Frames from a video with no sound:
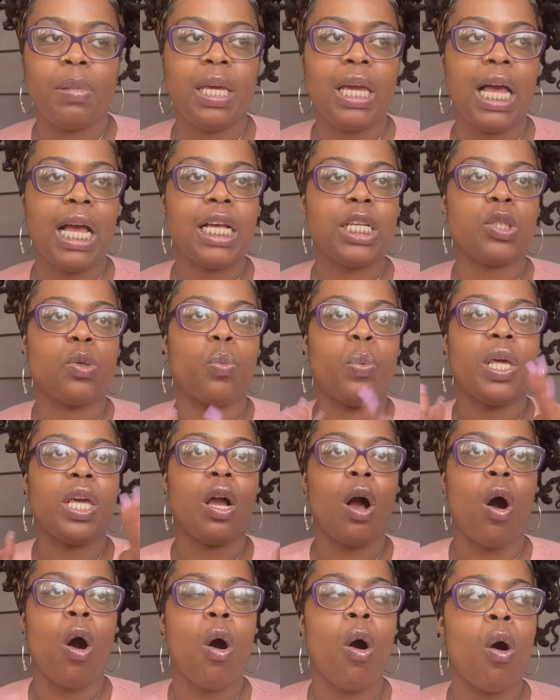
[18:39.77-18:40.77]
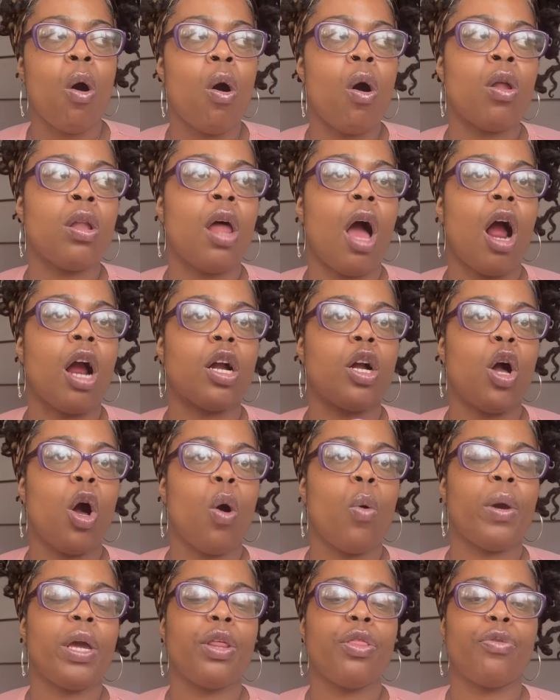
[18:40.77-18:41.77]
because we all are
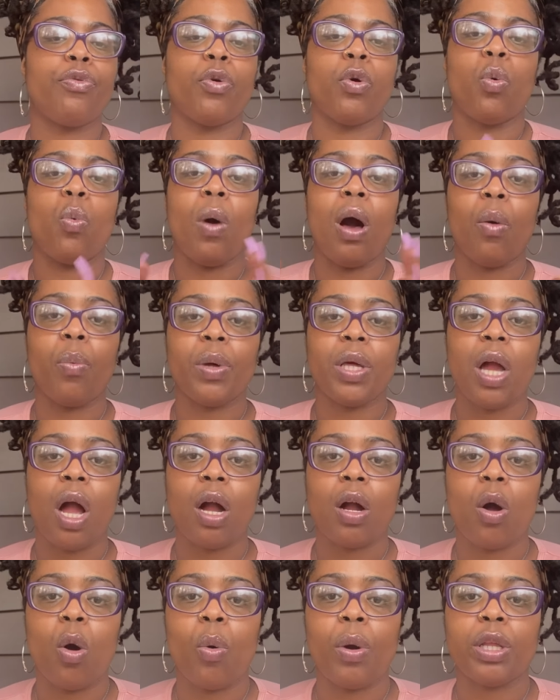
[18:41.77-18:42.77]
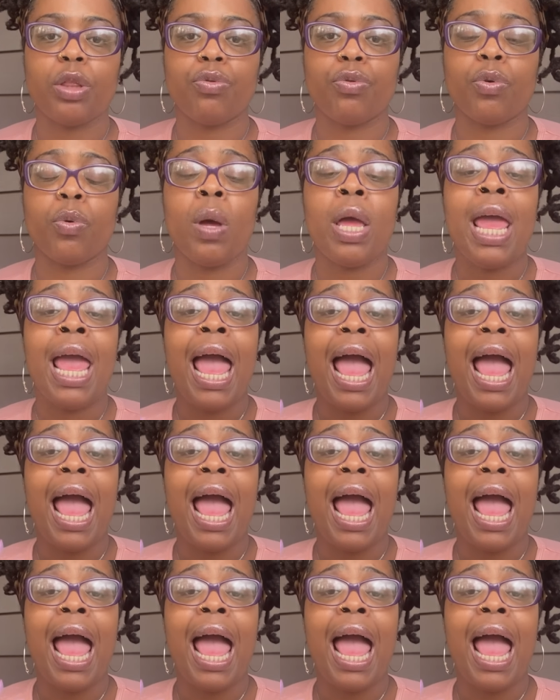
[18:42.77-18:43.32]
going through what we are going through,